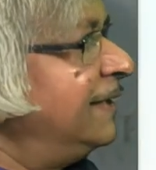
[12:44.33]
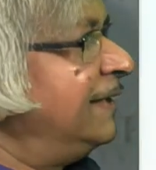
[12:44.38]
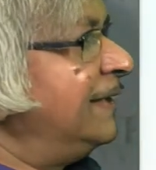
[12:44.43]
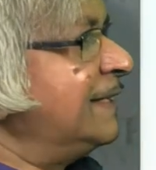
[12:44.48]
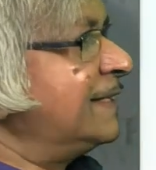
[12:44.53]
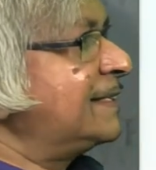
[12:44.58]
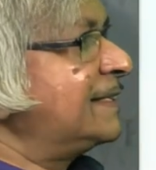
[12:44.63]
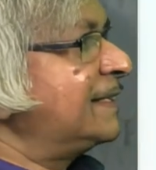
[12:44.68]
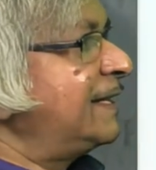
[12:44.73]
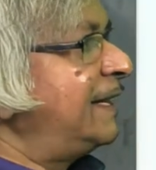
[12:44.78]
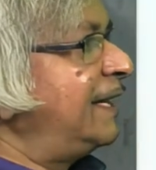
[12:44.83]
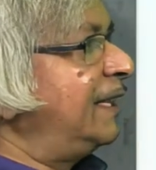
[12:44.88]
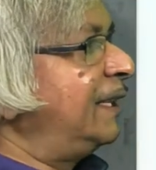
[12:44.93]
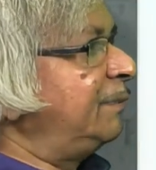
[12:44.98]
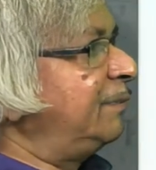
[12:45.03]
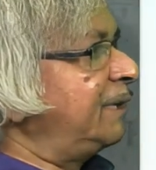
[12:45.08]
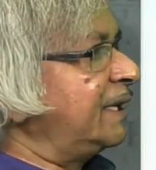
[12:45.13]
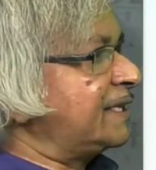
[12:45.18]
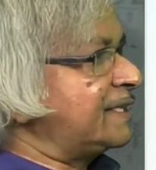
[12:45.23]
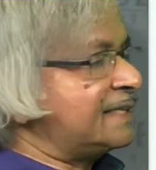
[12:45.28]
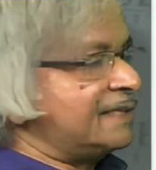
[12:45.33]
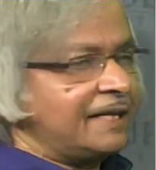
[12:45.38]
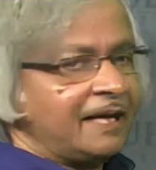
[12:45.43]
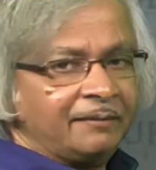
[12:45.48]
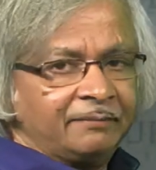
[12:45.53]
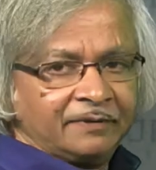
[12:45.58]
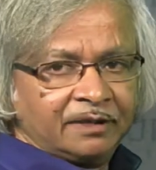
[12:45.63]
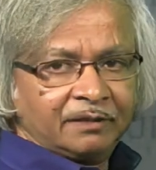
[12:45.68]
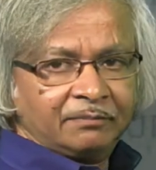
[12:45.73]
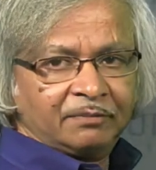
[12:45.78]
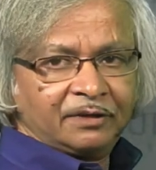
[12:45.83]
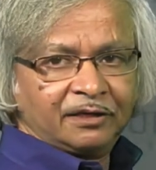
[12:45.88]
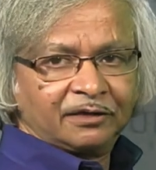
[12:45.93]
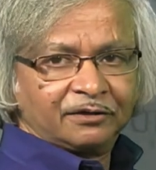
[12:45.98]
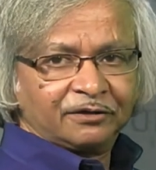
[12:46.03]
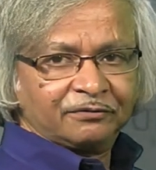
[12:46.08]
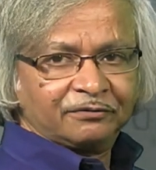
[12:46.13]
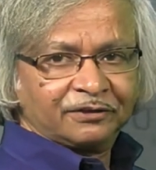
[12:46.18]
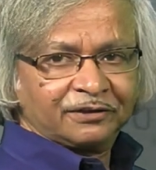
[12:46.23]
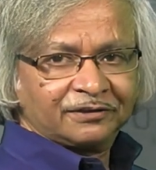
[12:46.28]
this L plus lambda
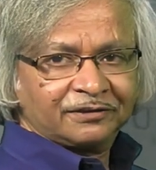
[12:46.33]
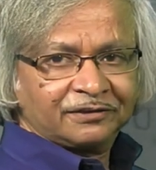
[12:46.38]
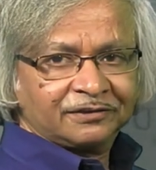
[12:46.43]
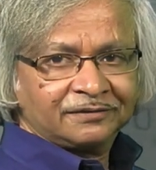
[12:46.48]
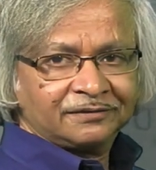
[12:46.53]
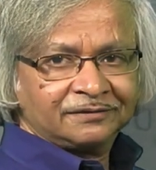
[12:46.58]
part of it.